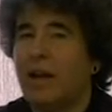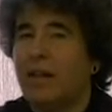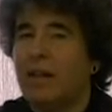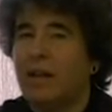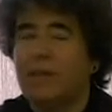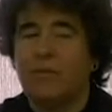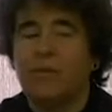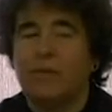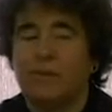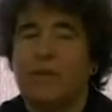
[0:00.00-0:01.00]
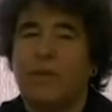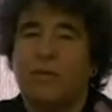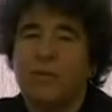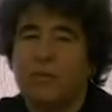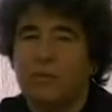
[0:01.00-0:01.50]
They kind of
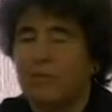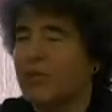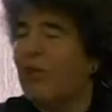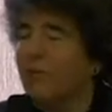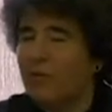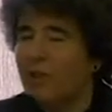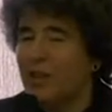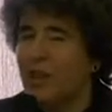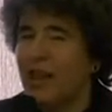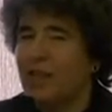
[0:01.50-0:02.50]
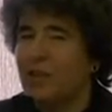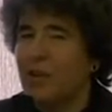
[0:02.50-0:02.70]
self-affiliate.